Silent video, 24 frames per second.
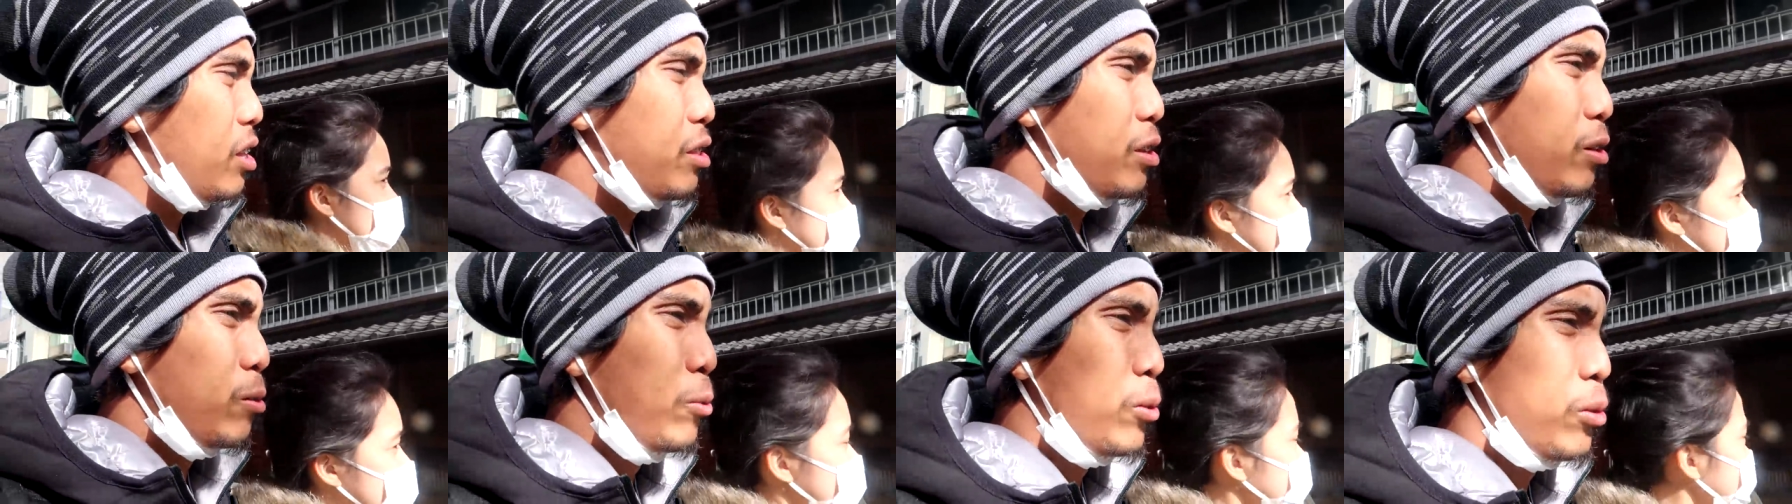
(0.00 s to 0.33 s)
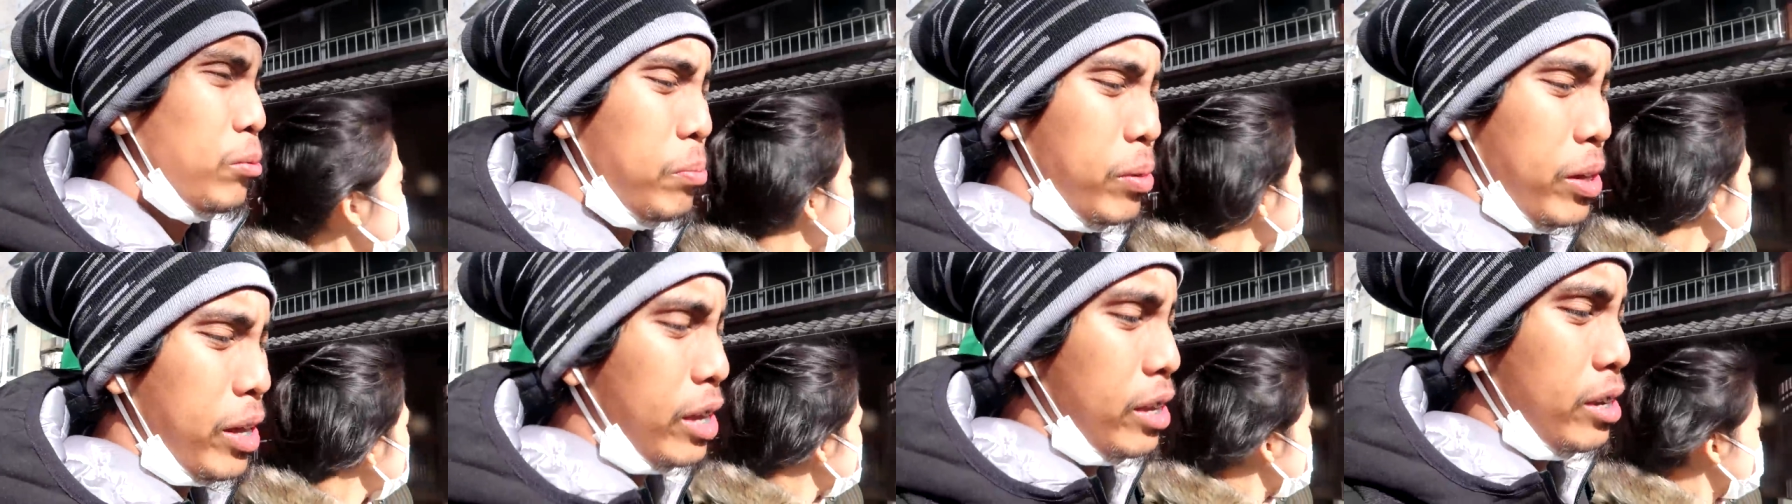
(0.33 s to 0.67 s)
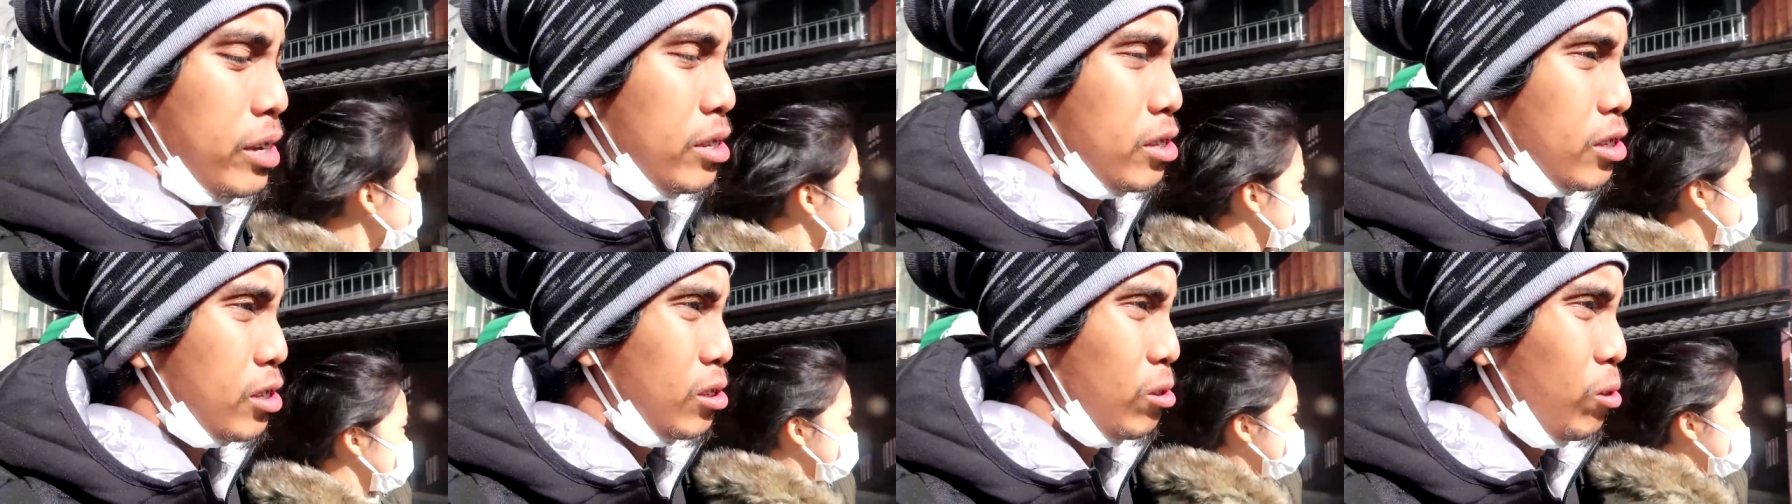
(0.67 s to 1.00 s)
there won't be
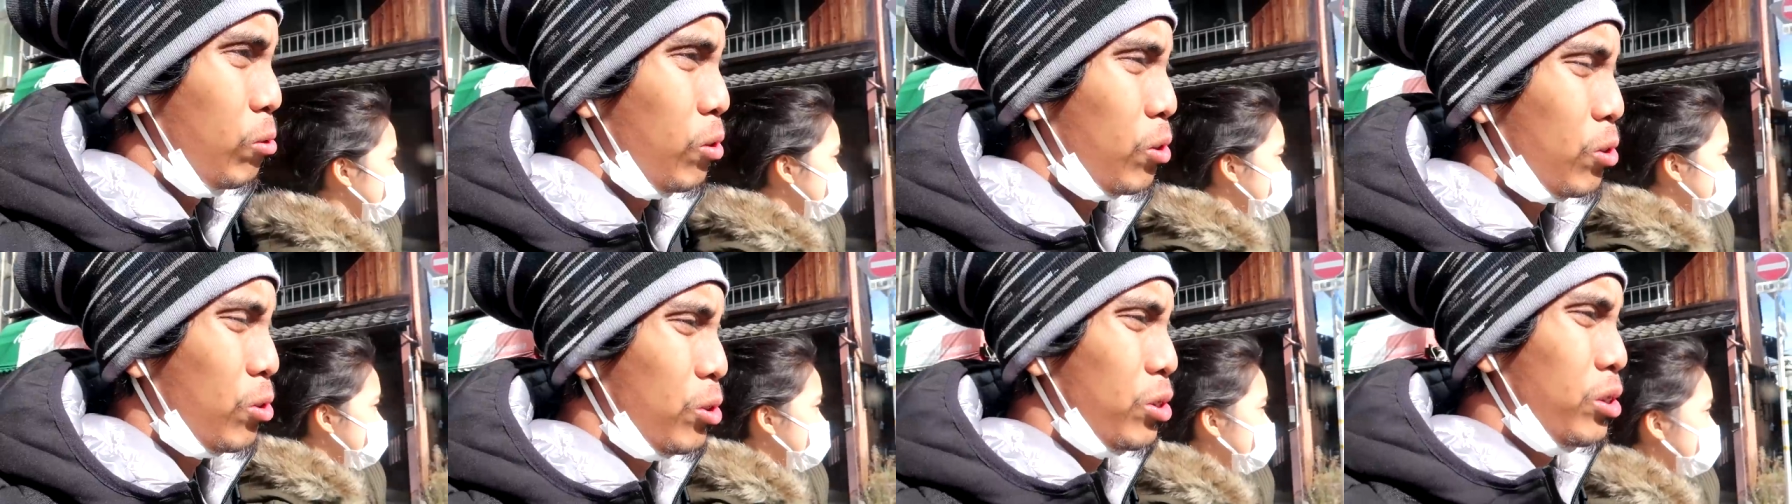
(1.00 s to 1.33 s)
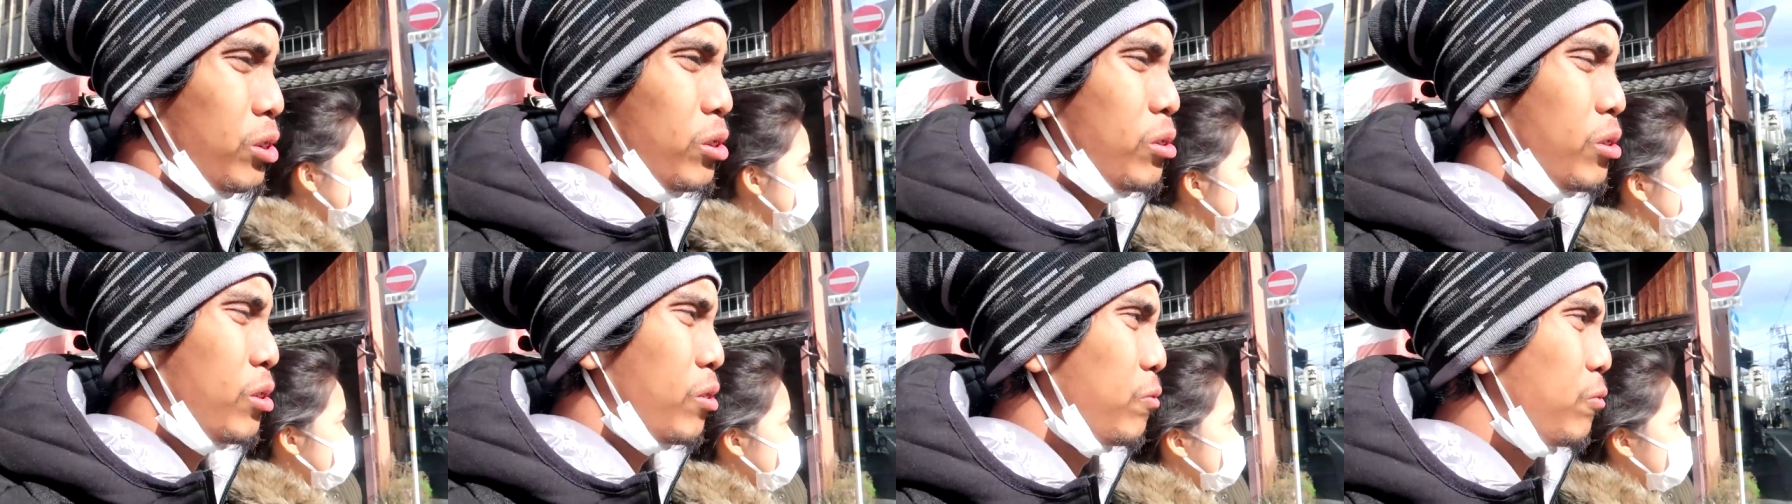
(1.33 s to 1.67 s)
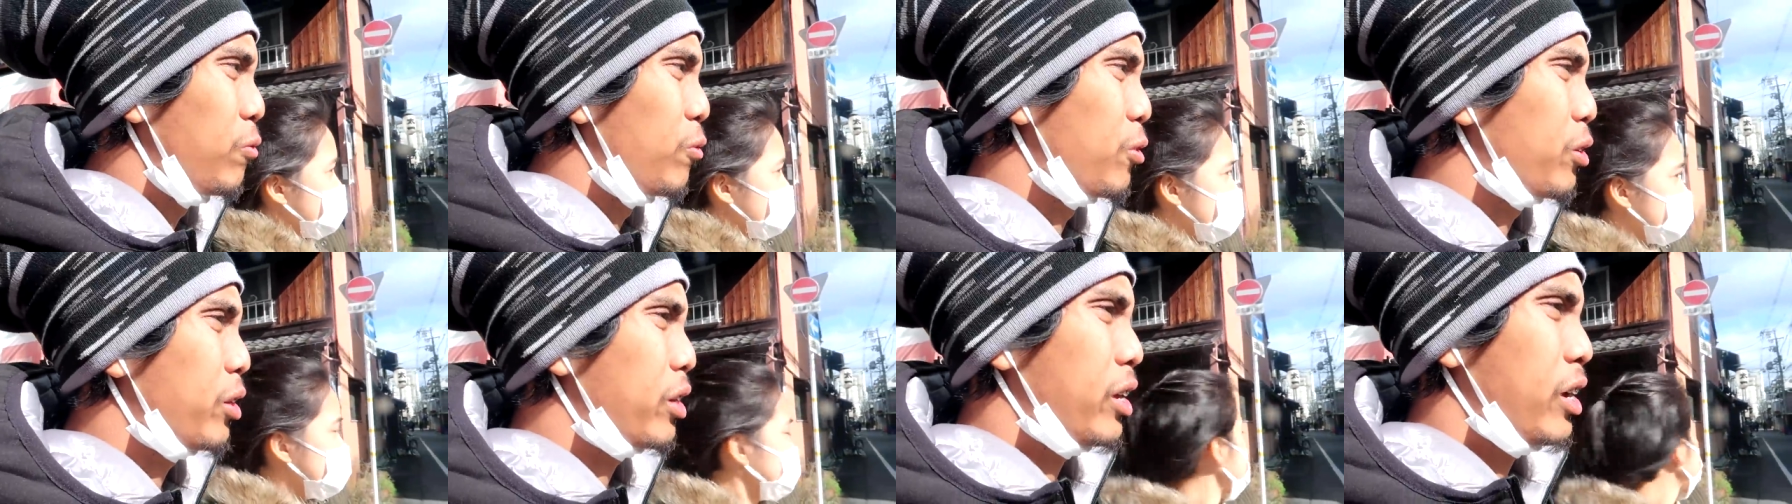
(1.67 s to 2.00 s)
any snow according to the
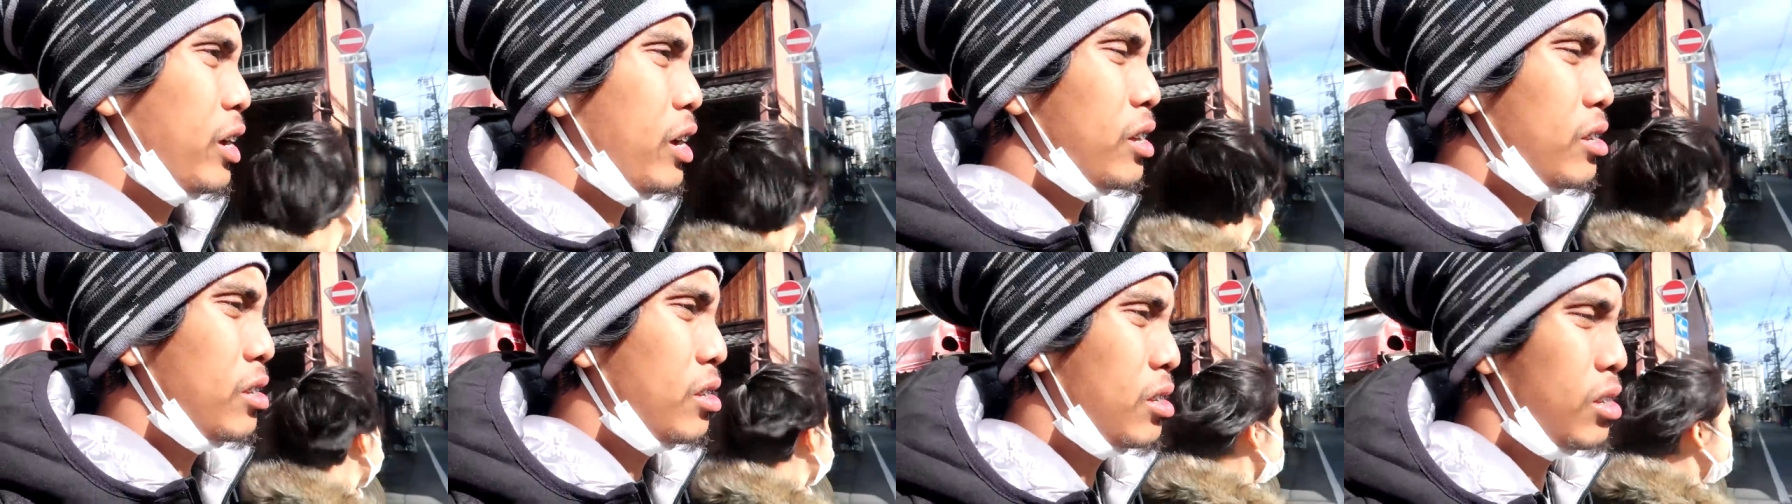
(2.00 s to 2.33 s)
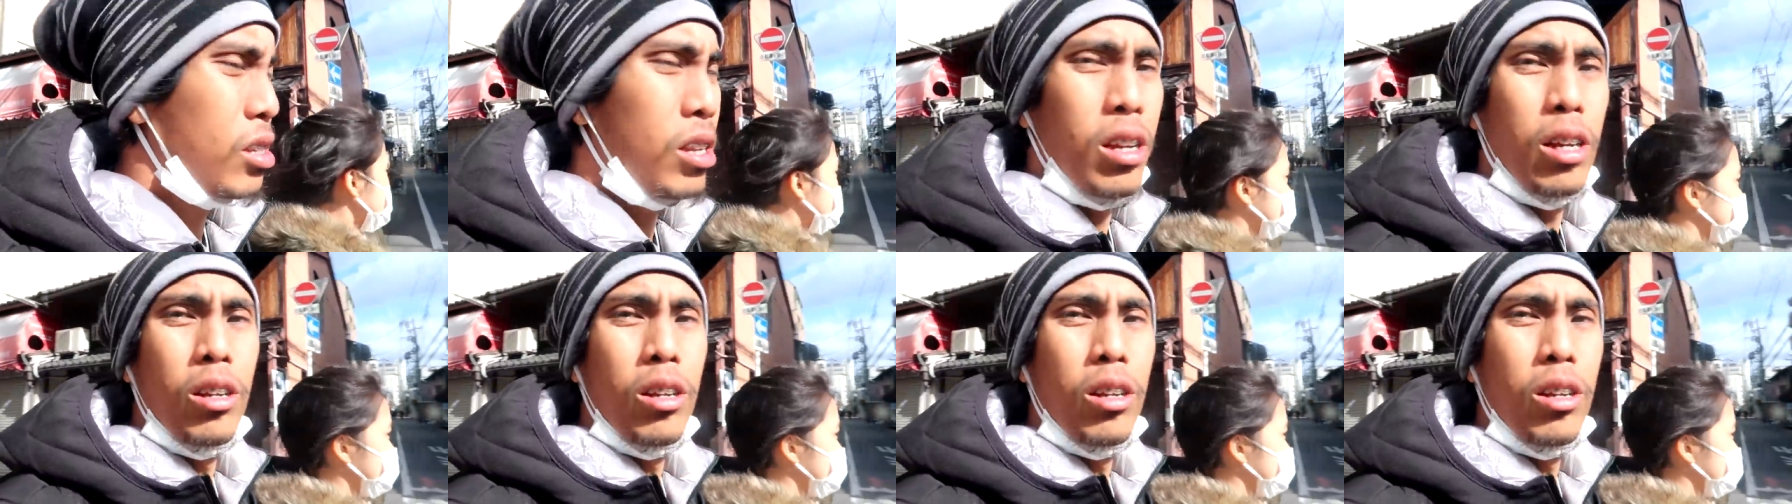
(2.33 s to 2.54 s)
forecast.